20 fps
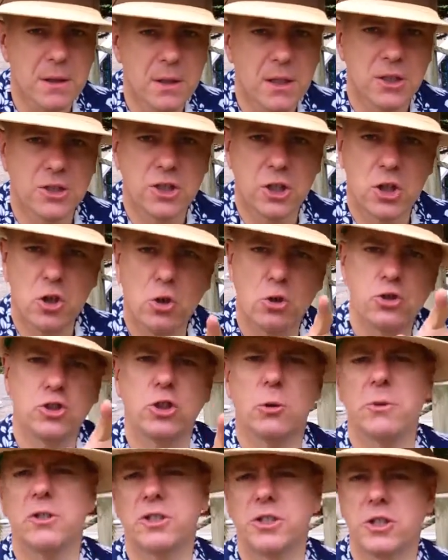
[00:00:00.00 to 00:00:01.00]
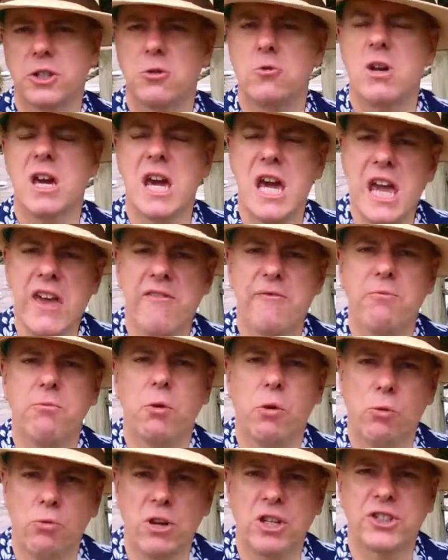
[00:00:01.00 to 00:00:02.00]
So your job is to do even
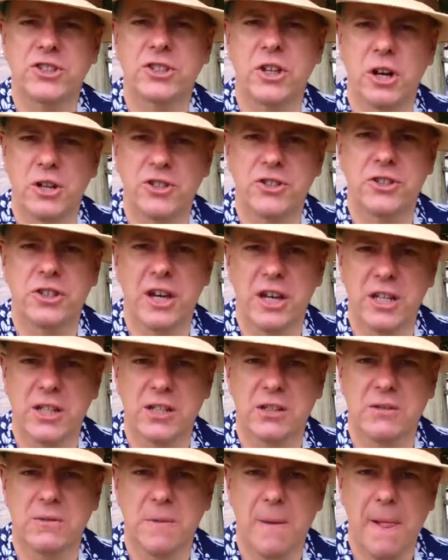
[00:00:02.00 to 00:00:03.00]
more research than they do.